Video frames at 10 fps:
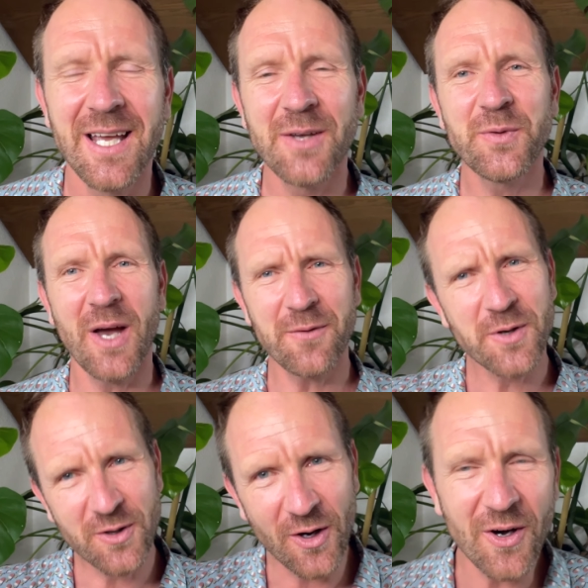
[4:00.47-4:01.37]
If you have
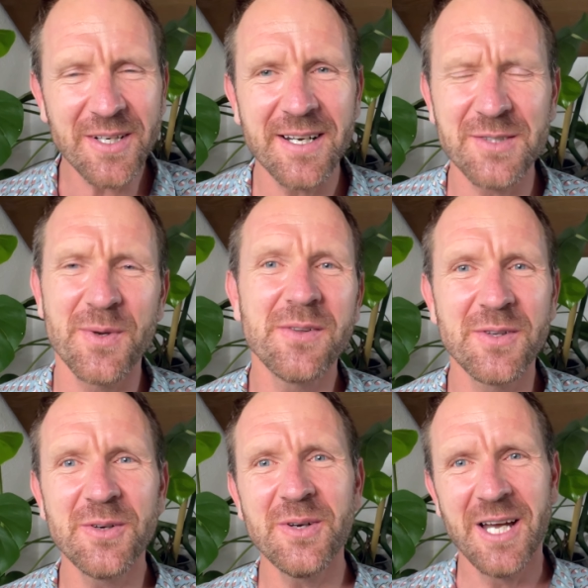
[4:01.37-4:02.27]
a God that is with
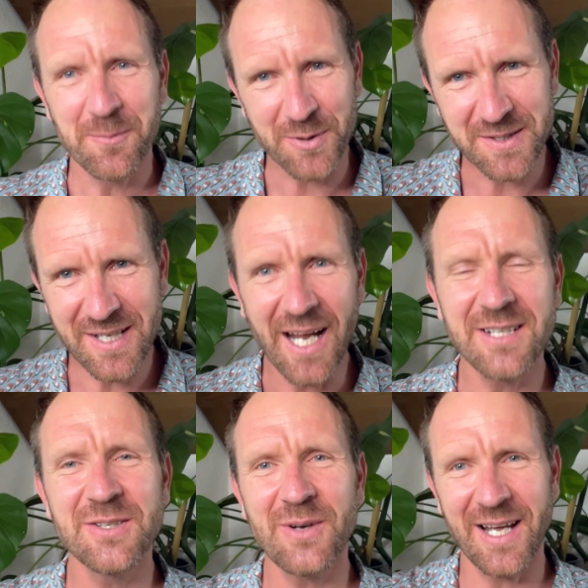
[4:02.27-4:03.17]
you,
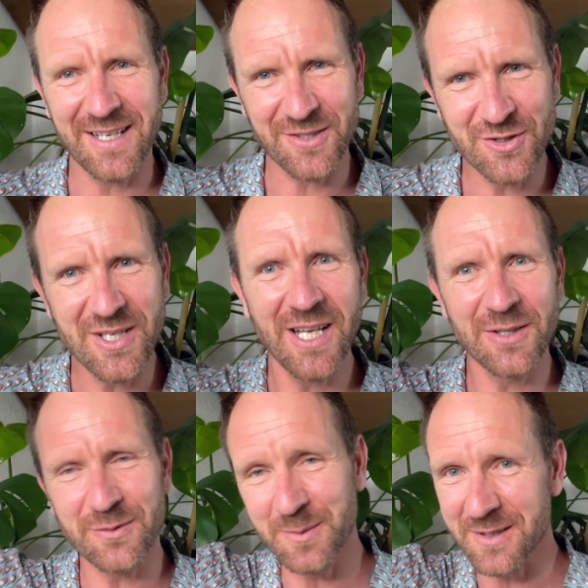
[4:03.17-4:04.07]
protect you like a
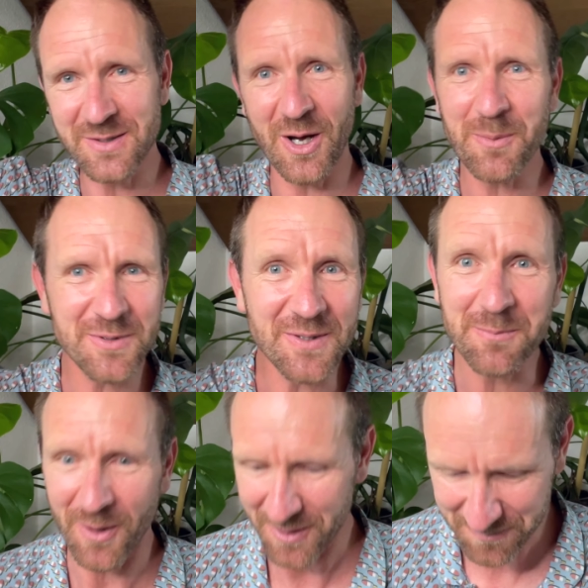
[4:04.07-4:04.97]
shield from the top to the
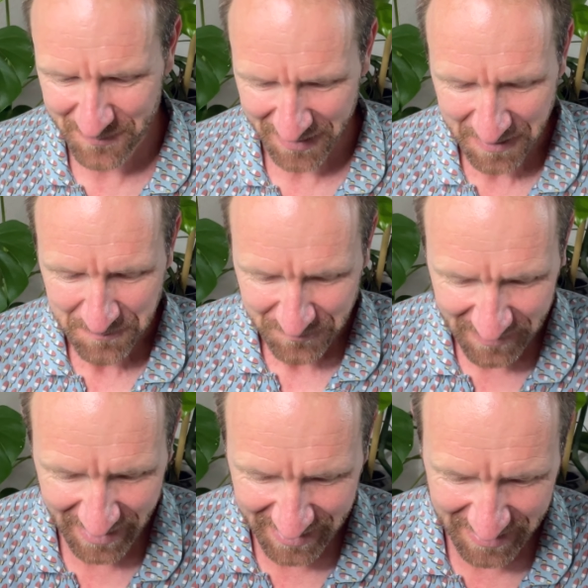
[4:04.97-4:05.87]
bottom,
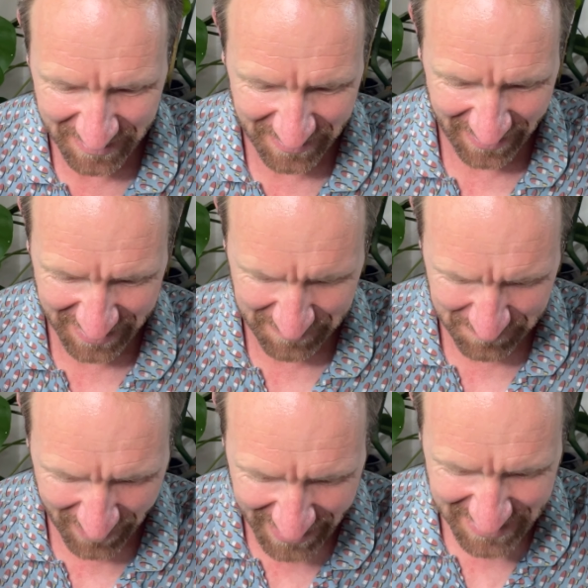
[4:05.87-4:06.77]
like a like a
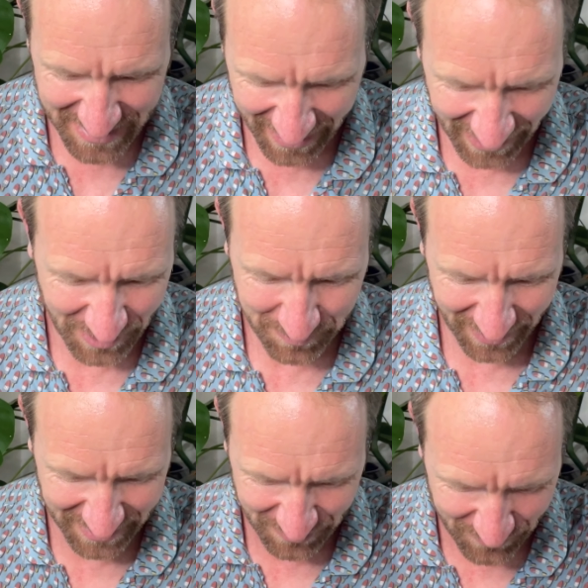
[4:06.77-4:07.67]
mighty help,
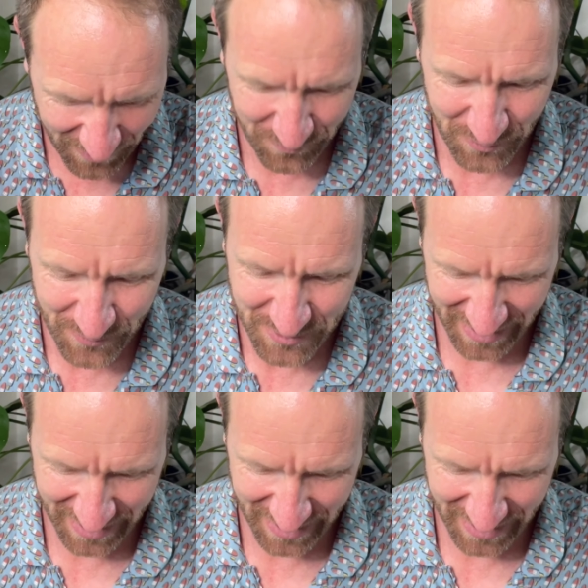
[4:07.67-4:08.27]
like a refuge,